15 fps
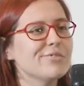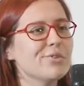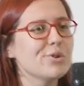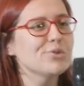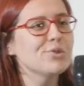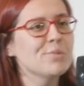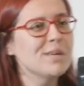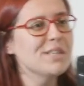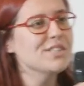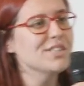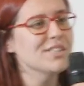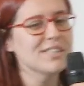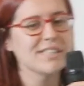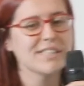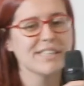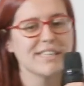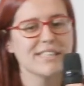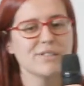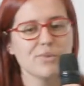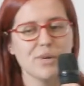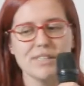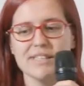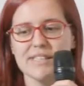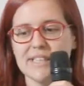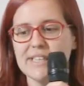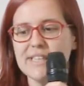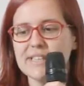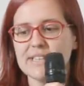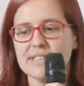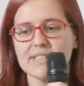for automation, there is one
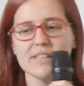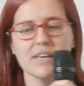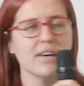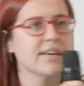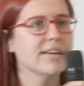thing that I